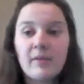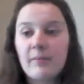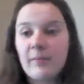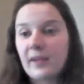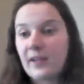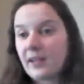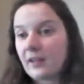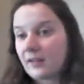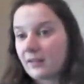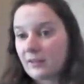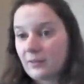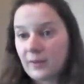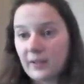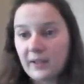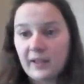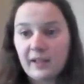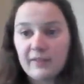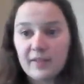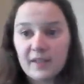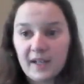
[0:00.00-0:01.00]
with my Killer Queen
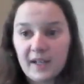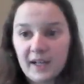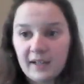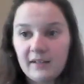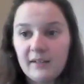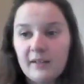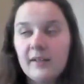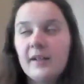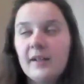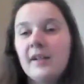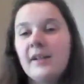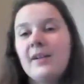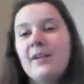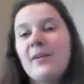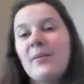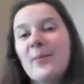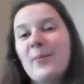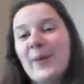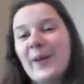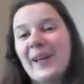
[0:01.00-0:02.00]
lifestyle.
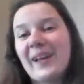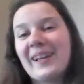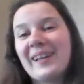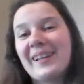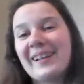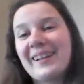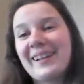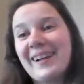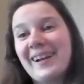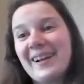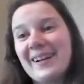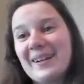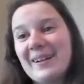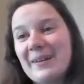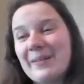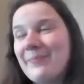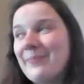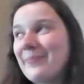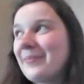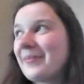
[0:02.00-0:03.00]
But
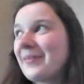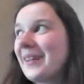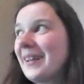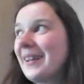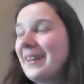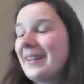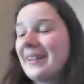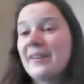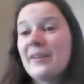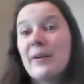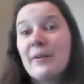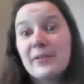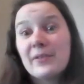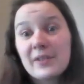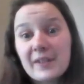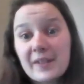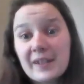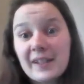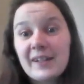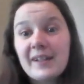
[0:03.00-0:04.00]
I was
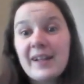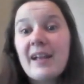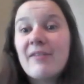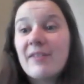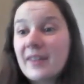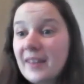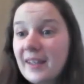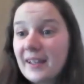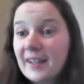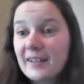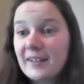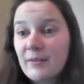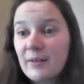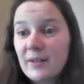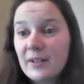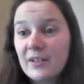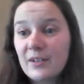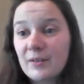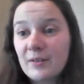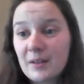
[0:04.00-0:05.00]
looking at everything that I
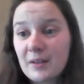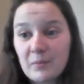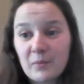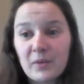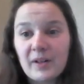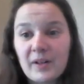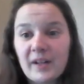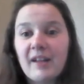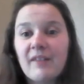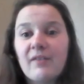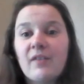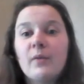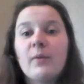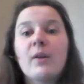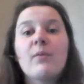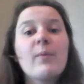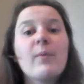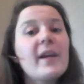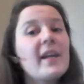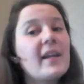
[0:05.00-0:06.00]
want to do in the morning. If I
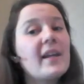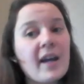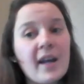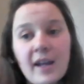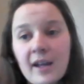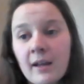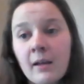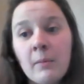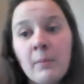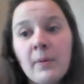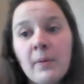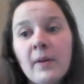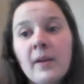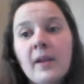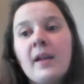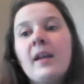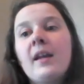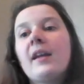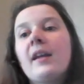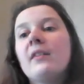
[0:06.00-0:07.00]
want to wake up,
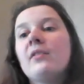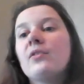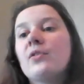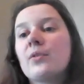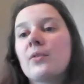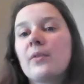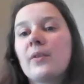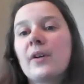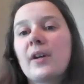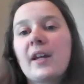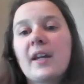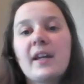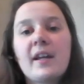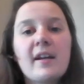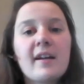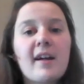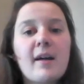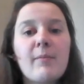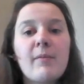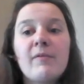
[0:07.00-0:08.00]
enjoy
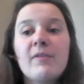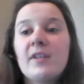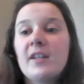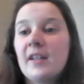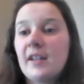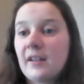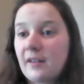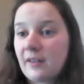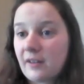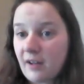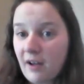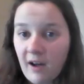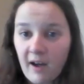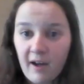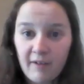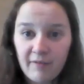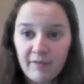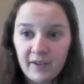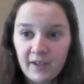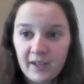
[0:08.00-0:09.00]
a cup of tea or
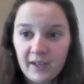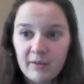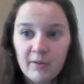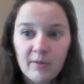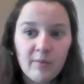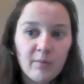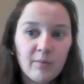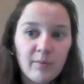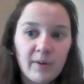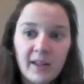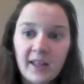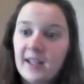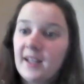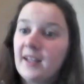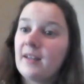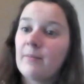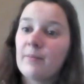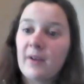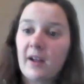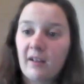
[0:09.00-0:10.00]
coffee while I
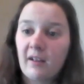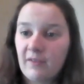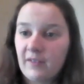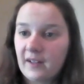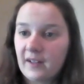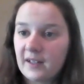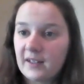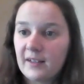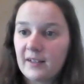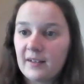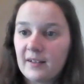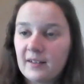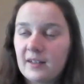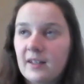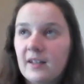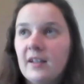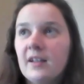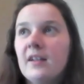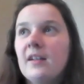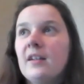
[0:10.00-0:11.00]
eat breakfast,
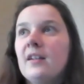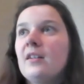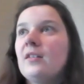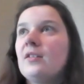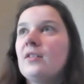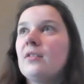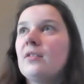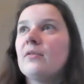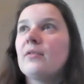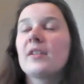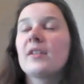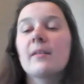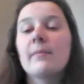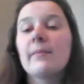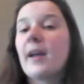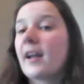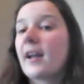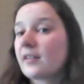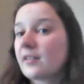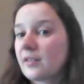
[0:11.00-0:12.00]
do
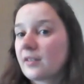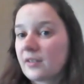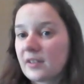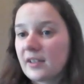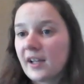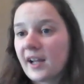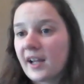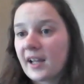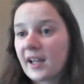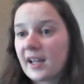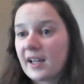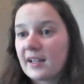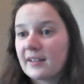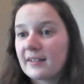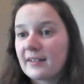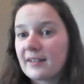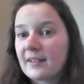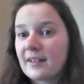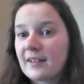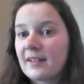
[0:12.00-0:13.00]
some
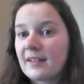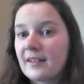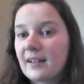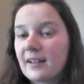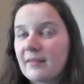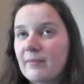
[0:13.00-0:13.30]
exercise.